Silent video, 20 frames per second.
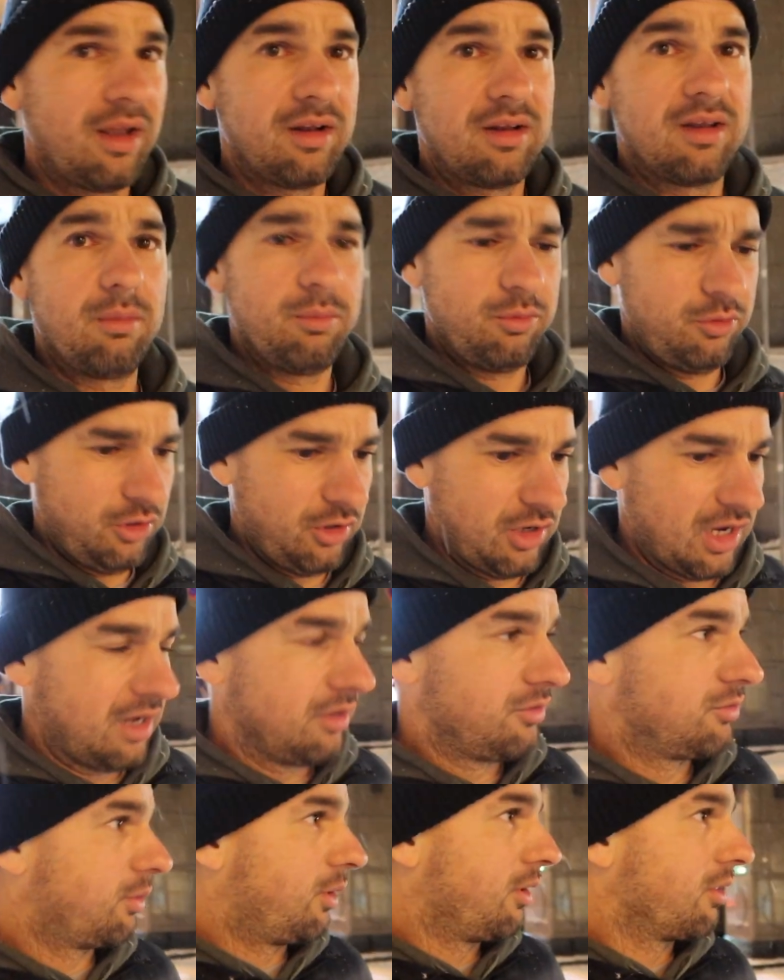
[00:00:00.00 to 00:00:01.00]
that temperature
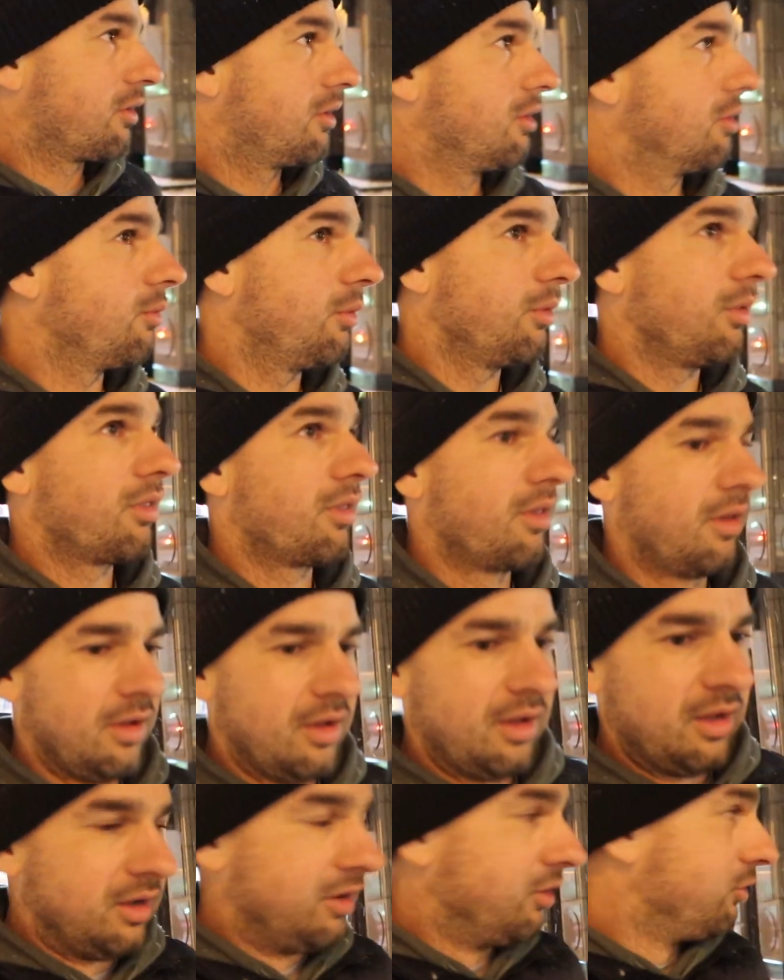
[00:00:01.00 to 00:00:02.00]
gauge was, because it was
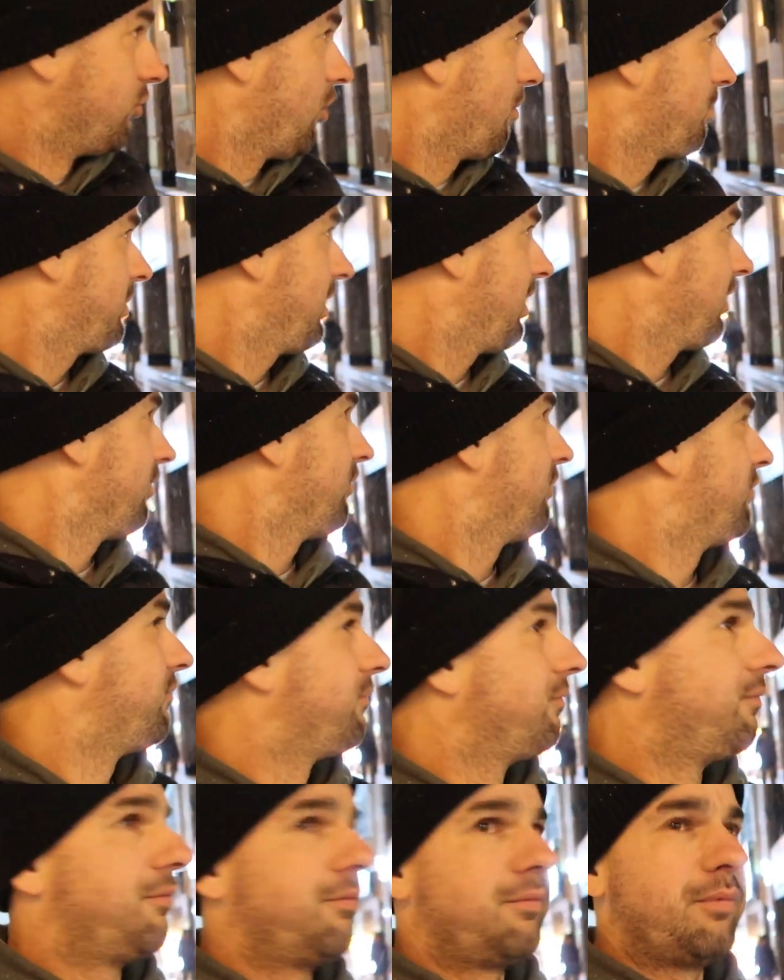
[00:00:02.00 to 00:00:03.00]
Rapidly dropped down the,
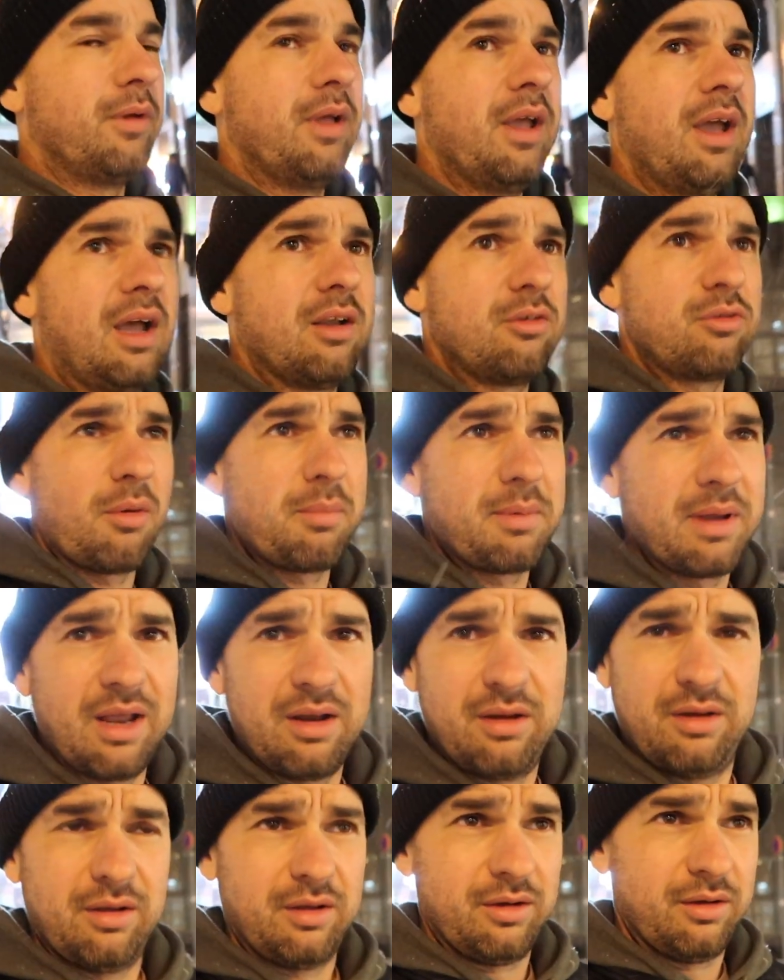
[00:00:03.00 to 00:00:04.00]
dropping. Yeah, dropped
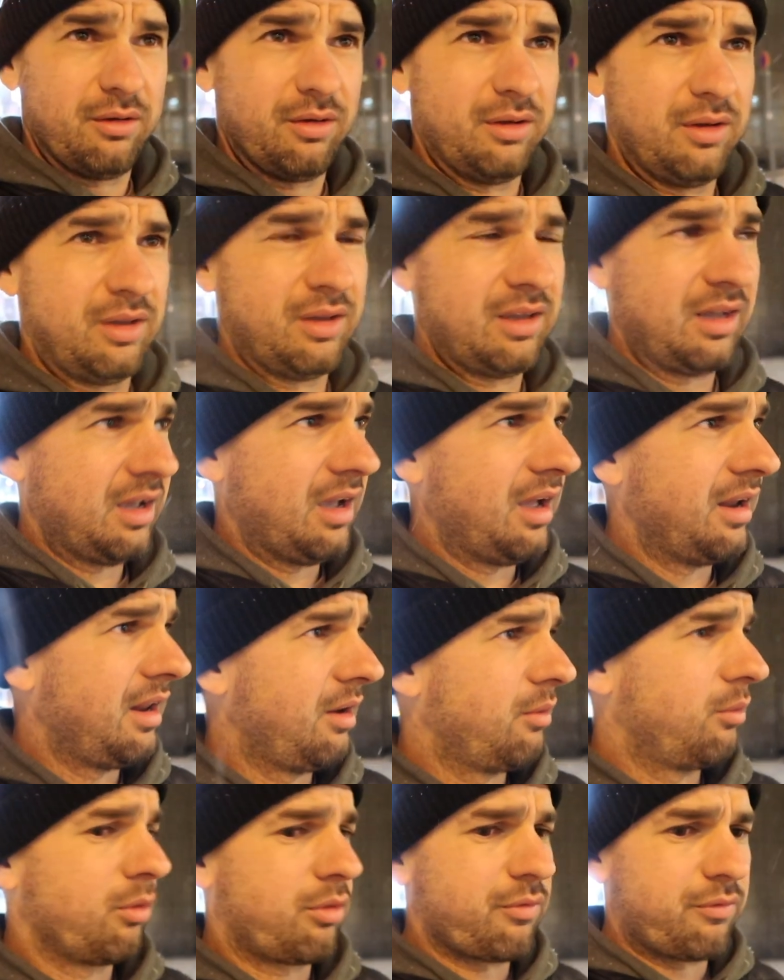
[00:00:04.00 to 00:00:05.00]
down the, and then
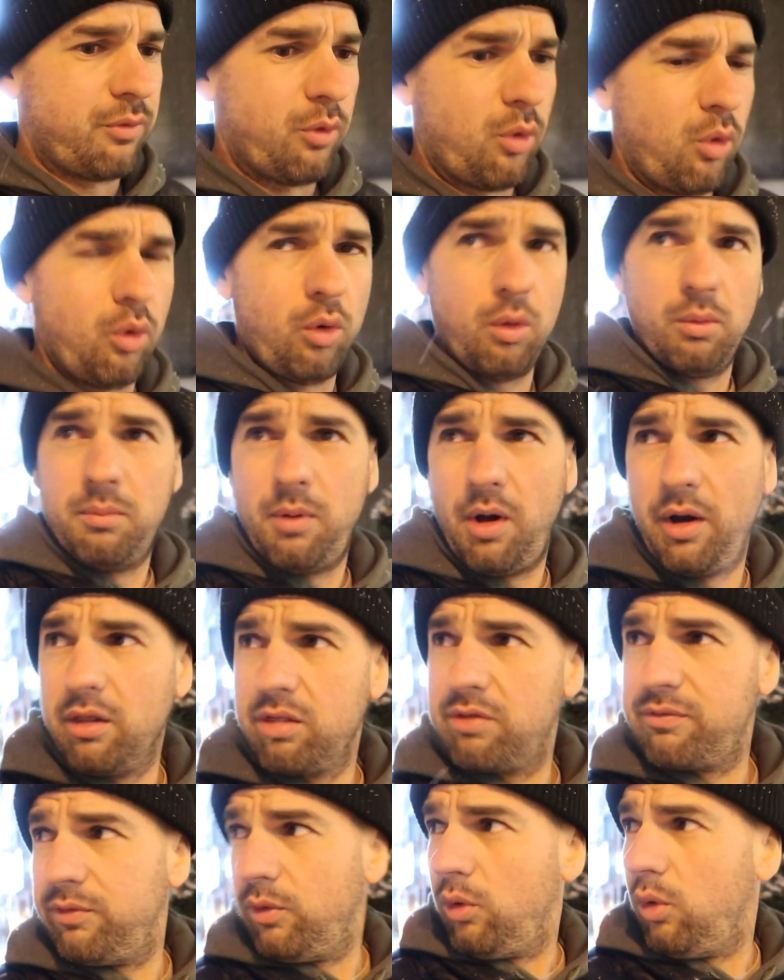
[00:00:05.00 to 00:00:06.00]
it was four,
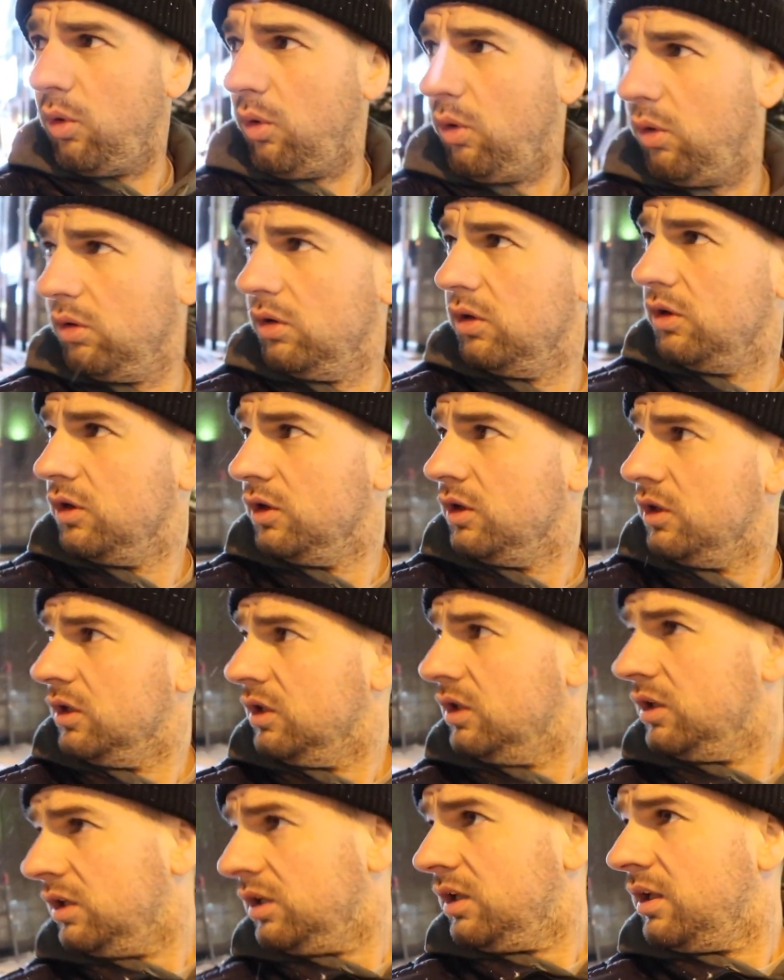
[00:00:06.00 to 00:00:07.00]
minus four.
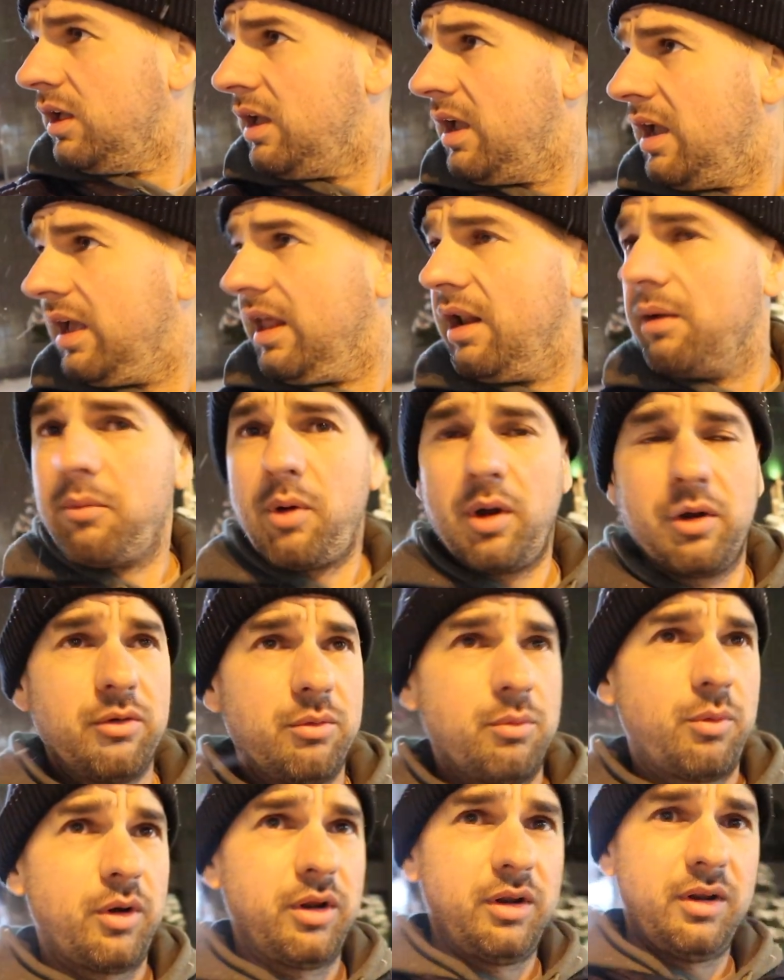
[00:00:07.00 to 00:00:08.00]
And I'm
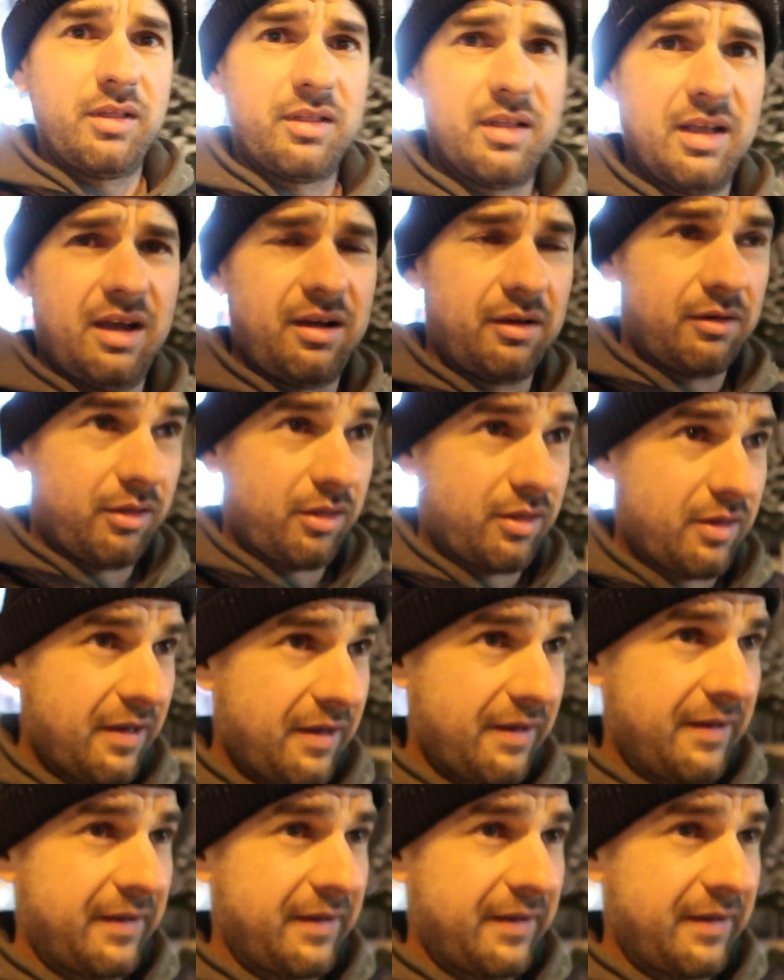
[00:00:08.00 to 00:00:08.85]
wondering what it is now, because